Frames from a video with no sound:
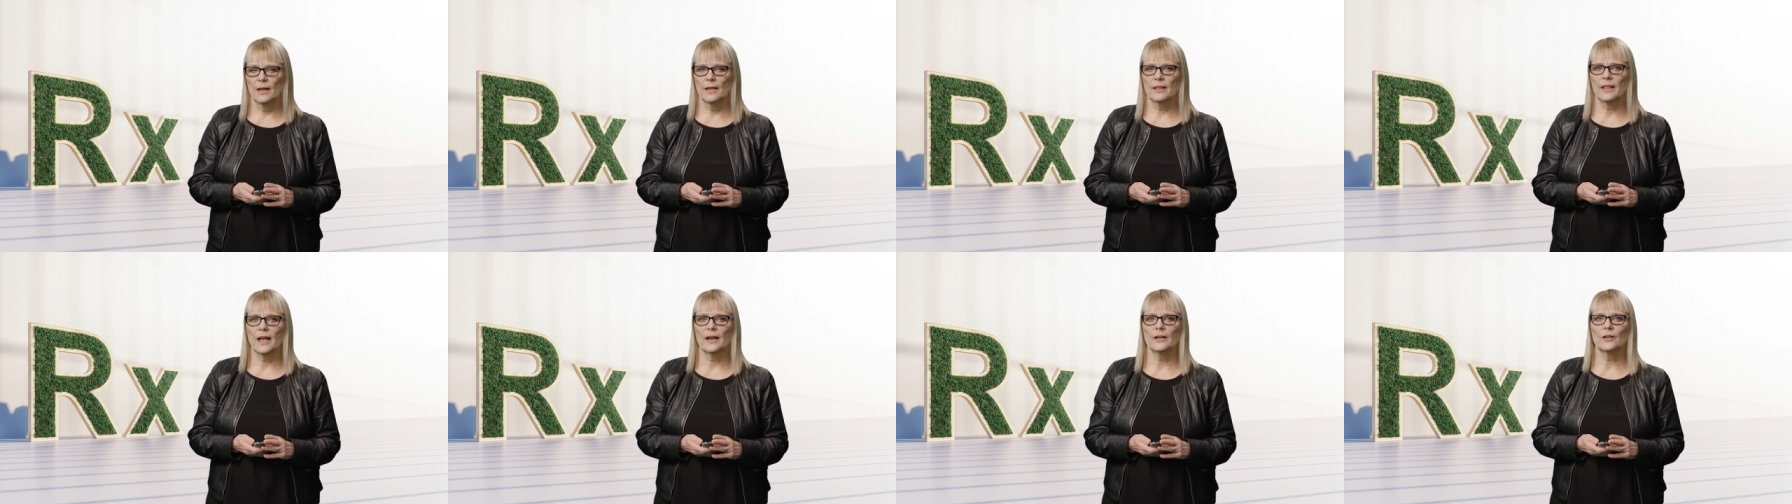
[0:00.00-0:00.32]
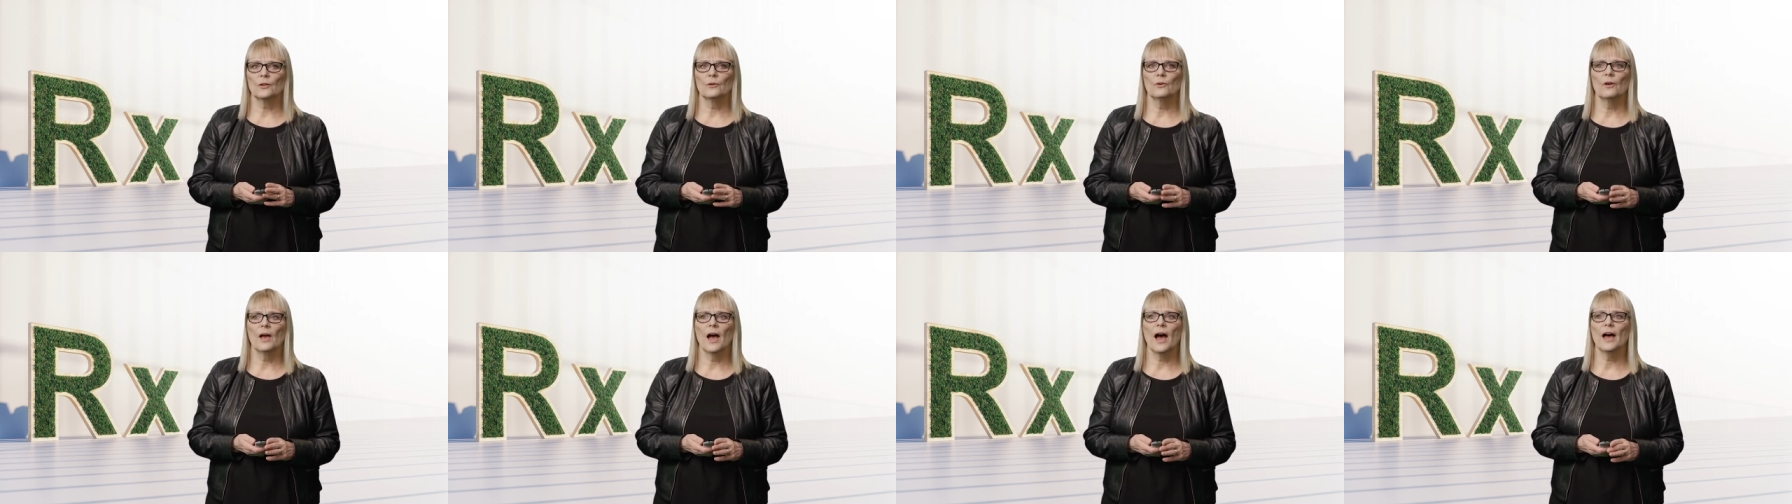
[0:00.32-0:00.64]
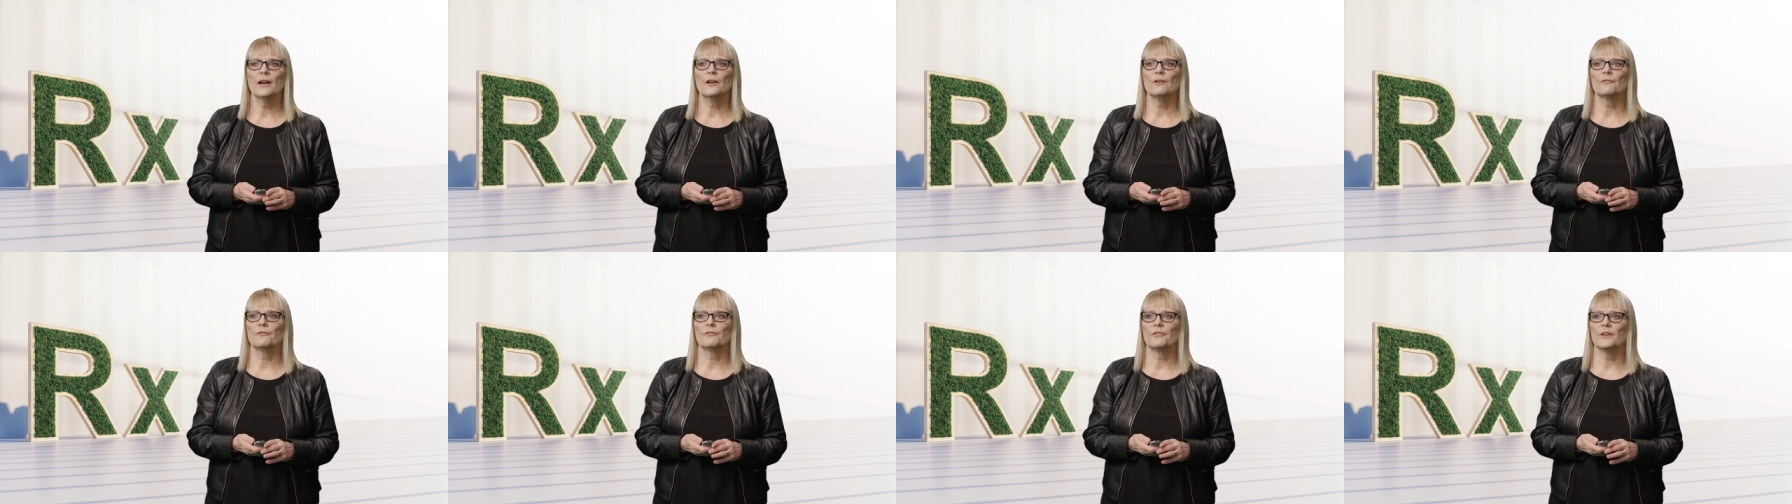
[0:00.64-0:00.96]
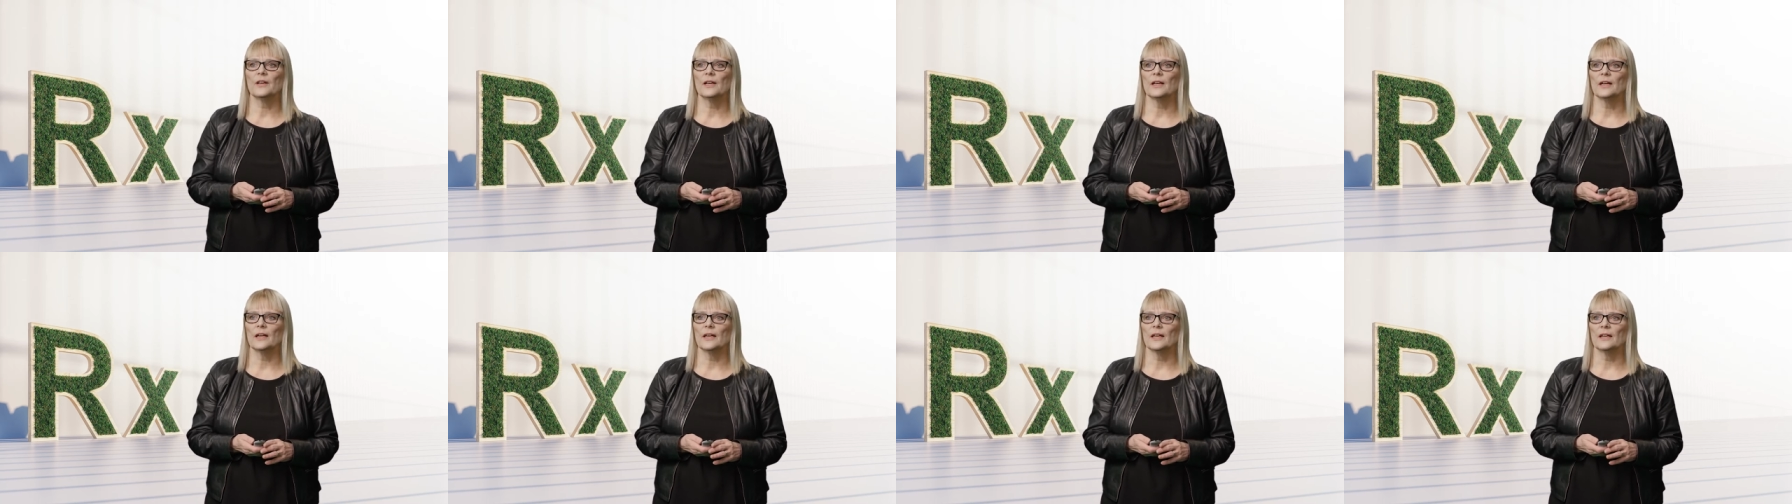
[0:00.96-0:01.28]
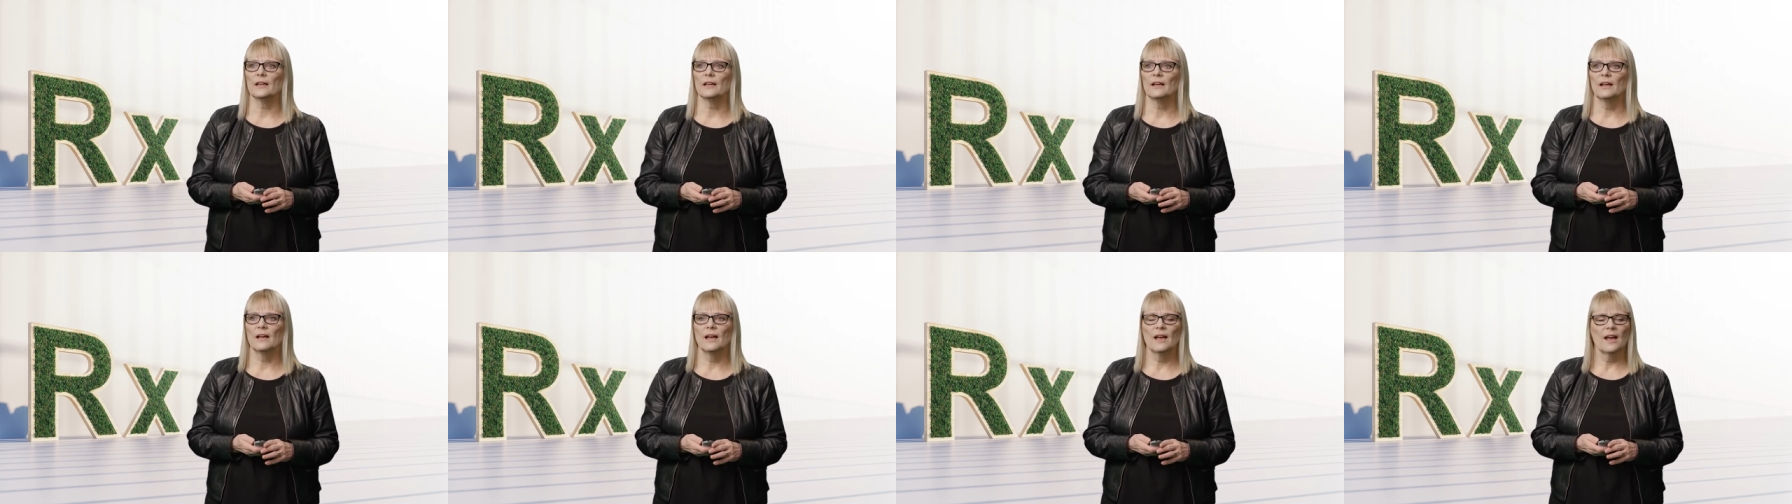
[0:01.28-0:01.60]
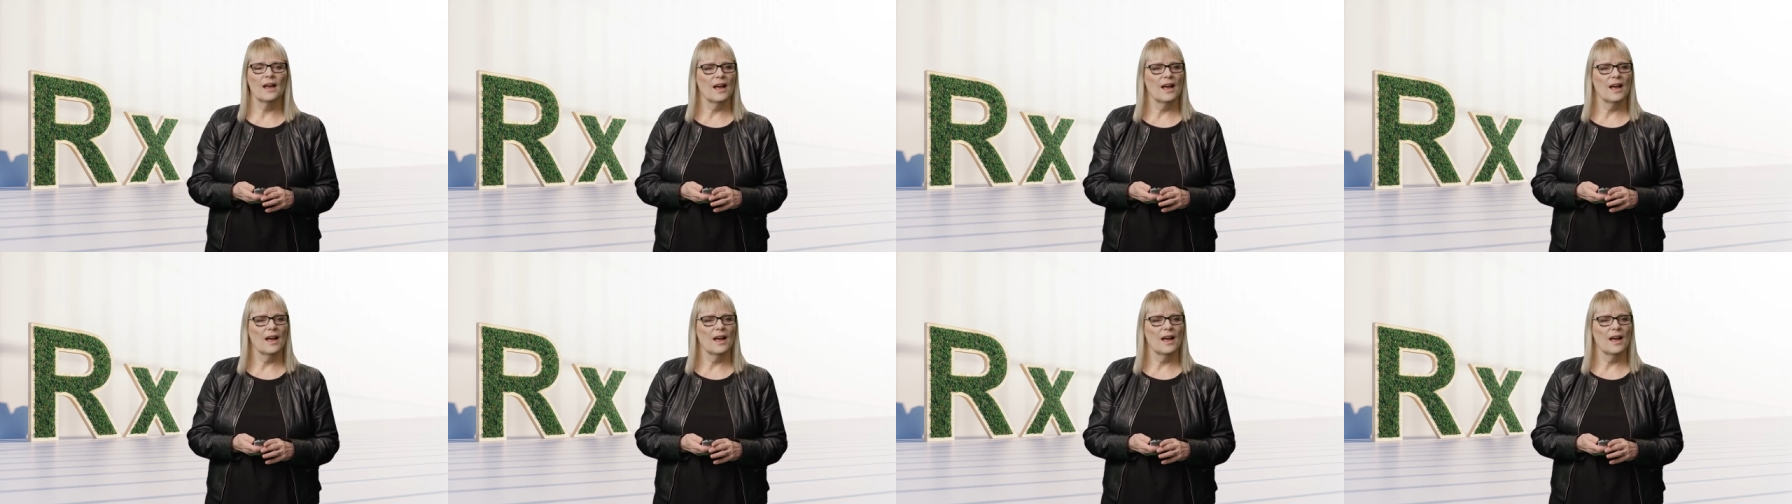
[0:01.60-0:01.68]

that you had a feeling,